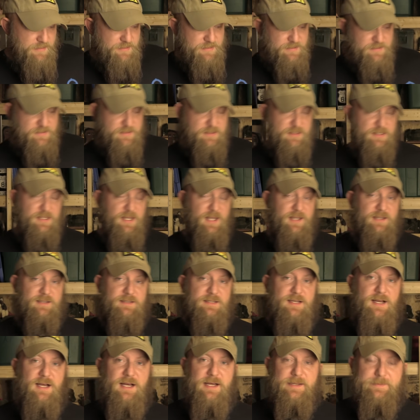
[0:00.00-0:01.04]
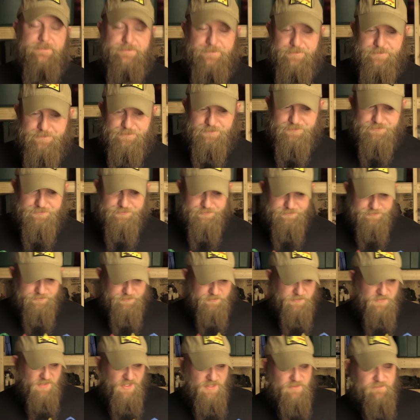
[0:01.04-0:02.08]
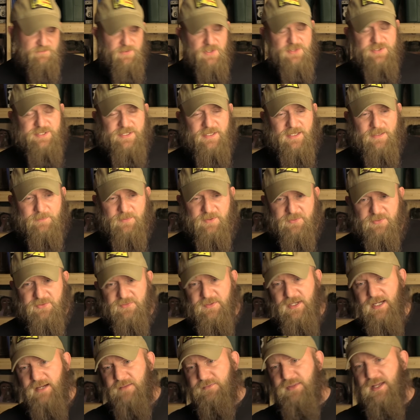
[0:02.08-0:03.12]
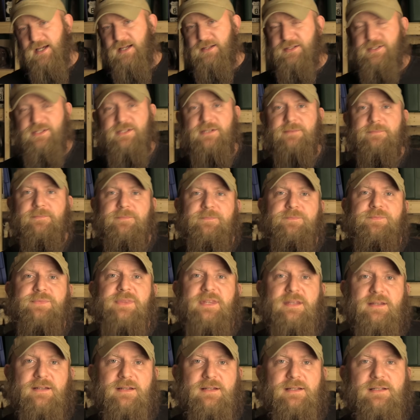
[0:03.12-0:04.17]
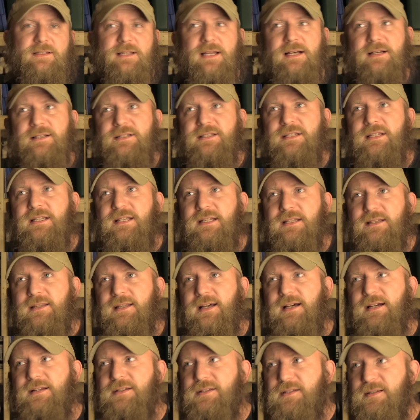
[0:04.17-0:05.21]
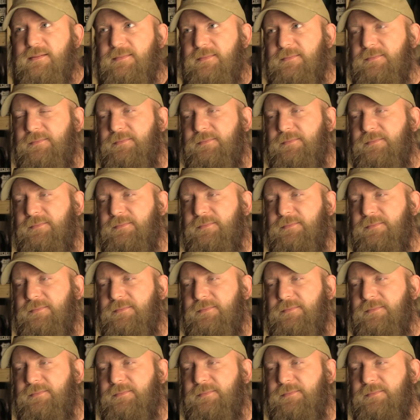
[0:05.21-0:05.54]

This is the second time. first time it was 5,000, now it's 10,000.